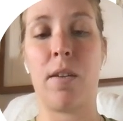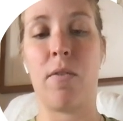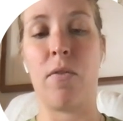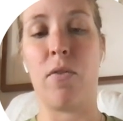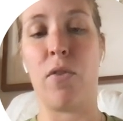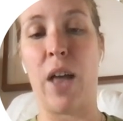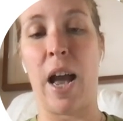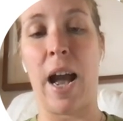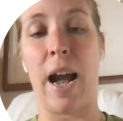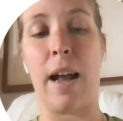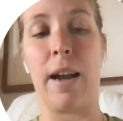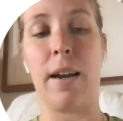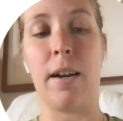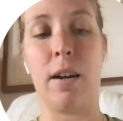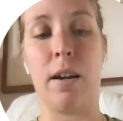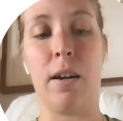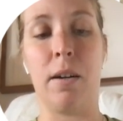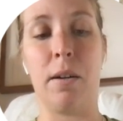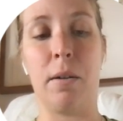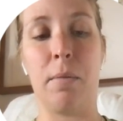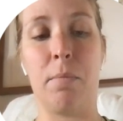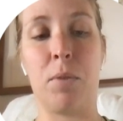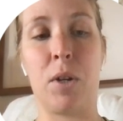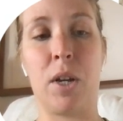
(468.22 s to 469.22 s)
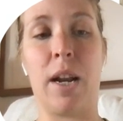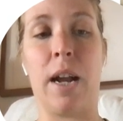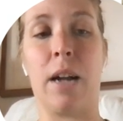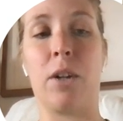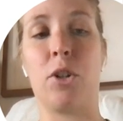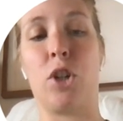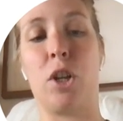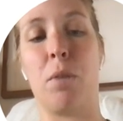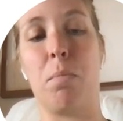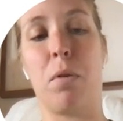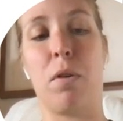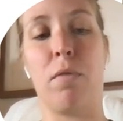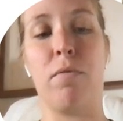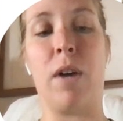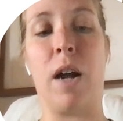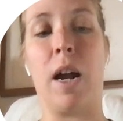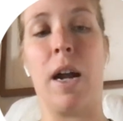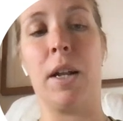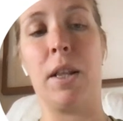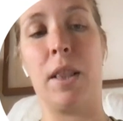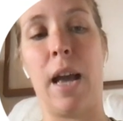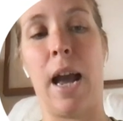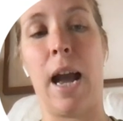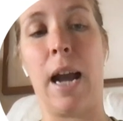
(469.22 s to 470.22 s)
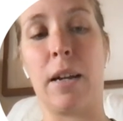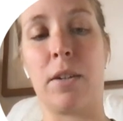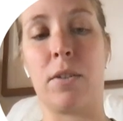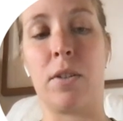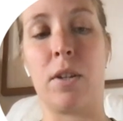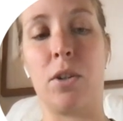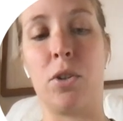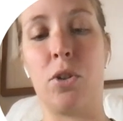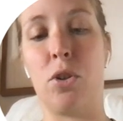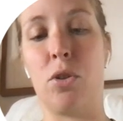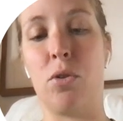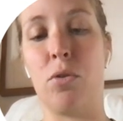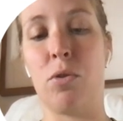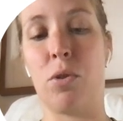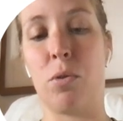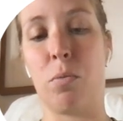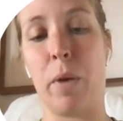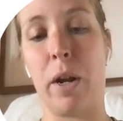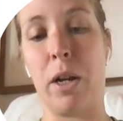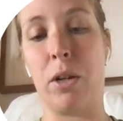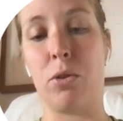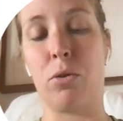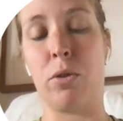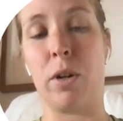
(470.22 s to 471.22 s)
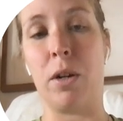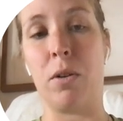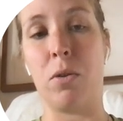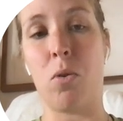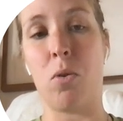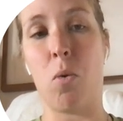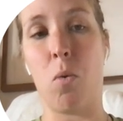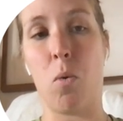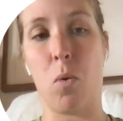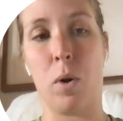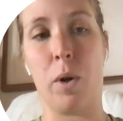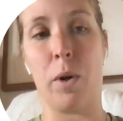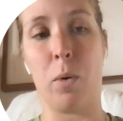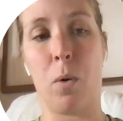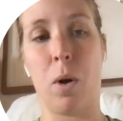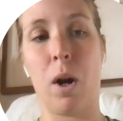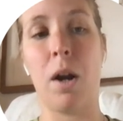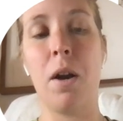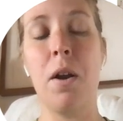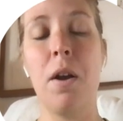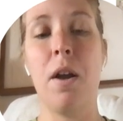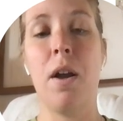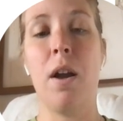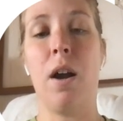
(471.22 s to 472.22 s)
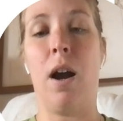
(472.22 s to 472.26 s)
that could actually provide the access to the rail trail corridor.